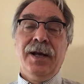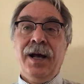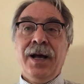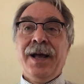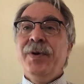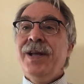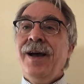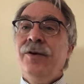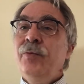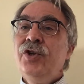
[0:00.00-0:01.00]
Uh, and we,
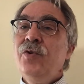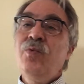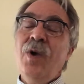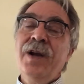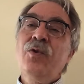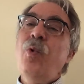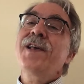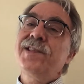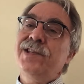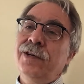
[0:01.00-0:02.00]
have, we choose one
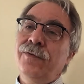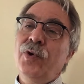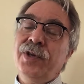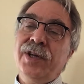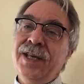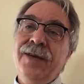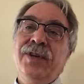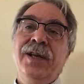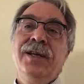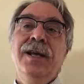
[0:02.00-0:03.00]
question for the
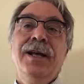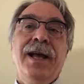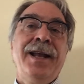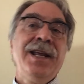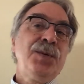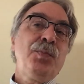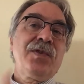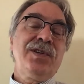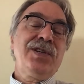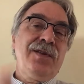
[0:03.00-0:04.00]
evening, and each
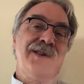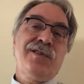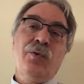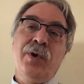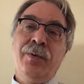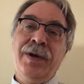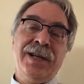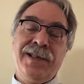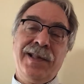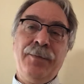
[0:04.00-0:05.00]
person tells a story around
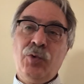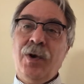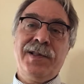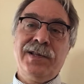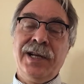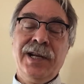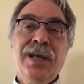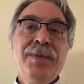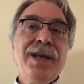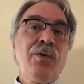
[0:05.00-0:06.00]
that same question. And it
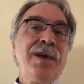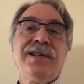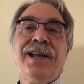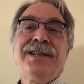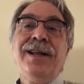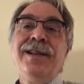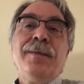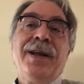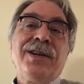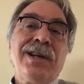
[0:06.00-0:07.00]
can be a question like, tell us
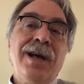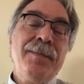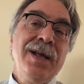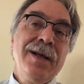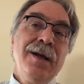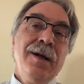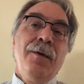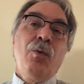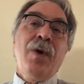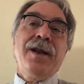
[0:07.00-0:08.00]
about a time
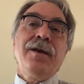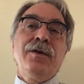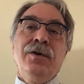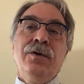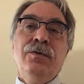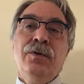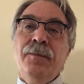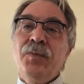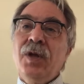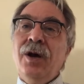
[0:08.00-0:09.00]
when you
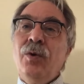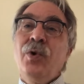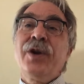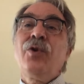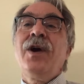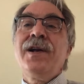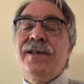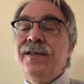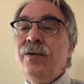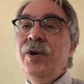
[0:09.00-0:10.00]
uh, were in
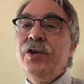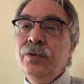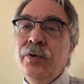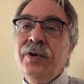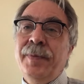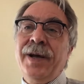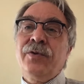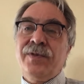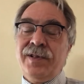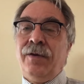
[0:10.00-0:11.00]
crisis and what you learned about
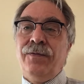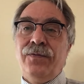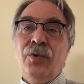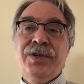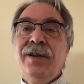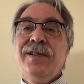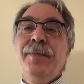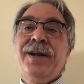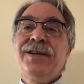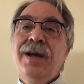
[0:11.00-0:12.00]
yourself. Or tell us
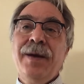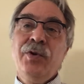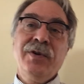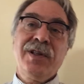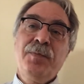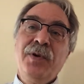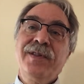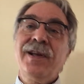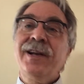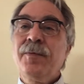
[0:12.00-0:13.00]
about a time when you
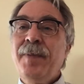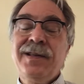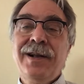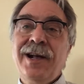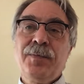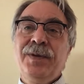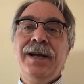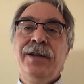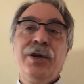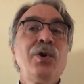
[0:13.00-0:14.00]
experienced unexpected
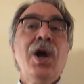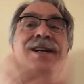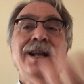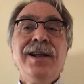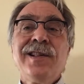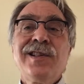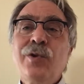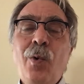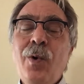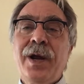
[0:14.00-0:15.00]
hospitality. Or tell us a
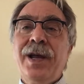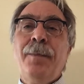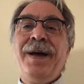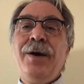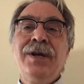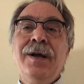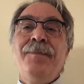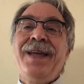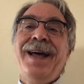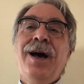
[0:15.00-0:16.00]
story about
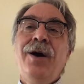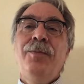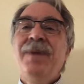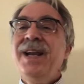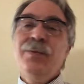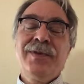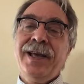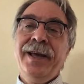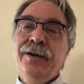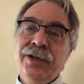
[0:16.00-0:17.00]
how money was
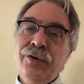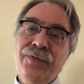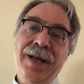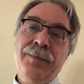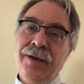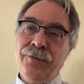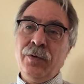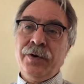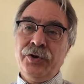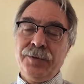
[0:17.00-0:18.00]
handled in your family of
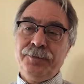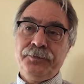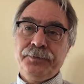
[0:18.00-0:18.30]
origin.